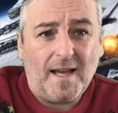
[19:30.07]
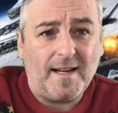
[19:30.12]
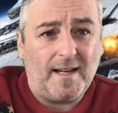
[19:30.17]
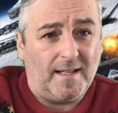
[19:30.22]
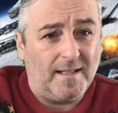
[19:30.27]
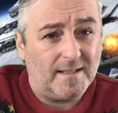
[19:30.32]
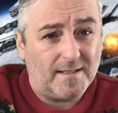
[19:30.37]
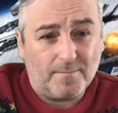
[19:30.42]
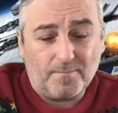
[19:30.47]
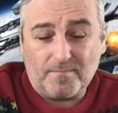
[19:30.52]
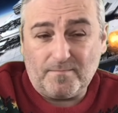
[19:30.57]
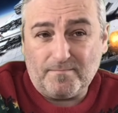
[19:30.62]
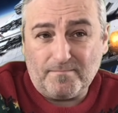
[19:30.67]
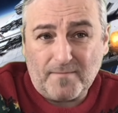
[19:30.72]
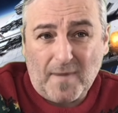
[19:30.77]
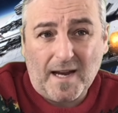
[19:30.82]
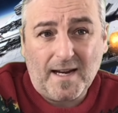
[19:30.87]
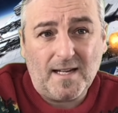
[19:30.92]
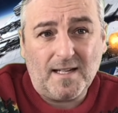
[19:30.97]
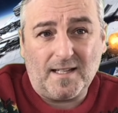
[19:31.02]
It's
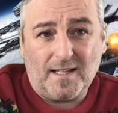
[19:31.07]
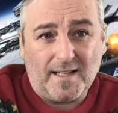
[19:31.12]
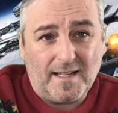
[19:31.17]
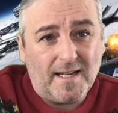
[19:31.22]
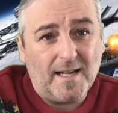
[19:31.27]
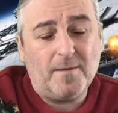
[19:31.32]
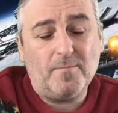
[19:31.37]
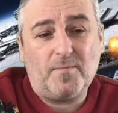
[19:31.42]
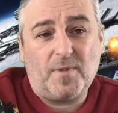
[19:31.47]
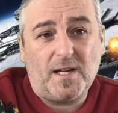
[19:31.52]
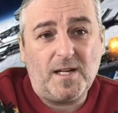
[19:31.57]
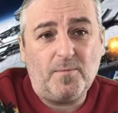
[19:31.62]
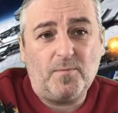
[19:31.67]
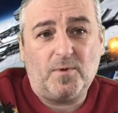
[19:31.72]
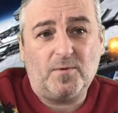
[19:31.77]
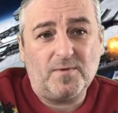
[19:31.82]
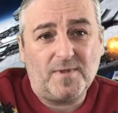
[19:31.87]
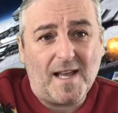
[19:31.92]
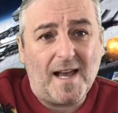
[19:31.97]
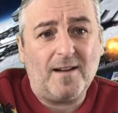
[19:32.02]
mainly in
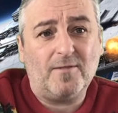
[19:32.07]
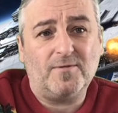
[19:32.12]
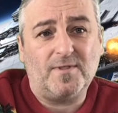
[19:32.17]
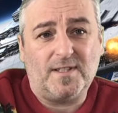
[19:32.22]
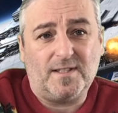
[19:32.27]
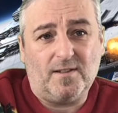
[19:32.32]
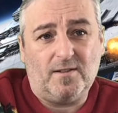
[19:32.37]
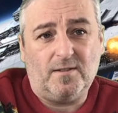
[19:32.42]
people's houses,